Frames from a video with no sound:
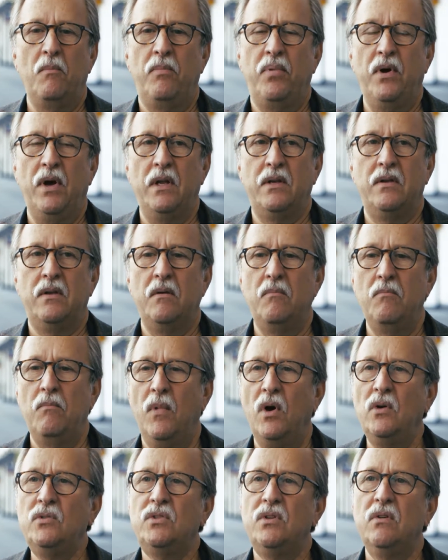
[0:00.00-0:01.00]
but
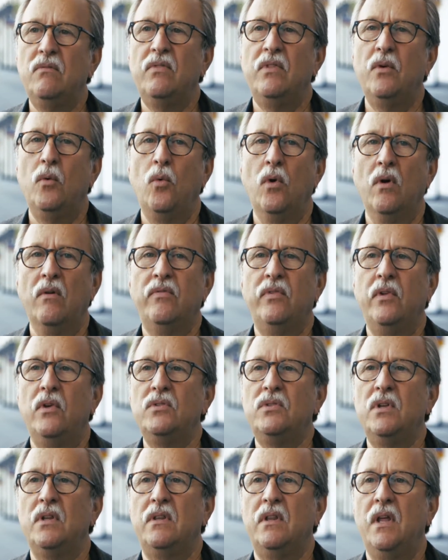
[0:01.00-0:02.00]
most of the
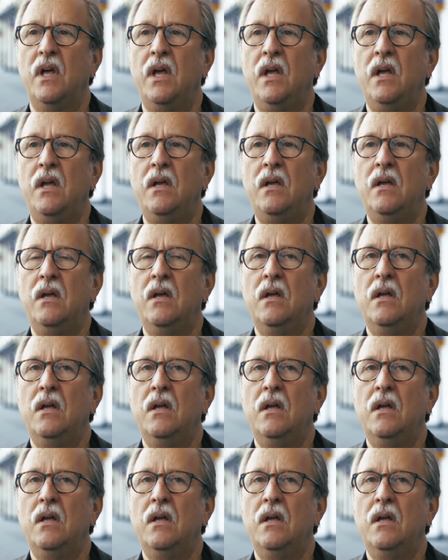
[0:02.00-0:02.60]
workflows that they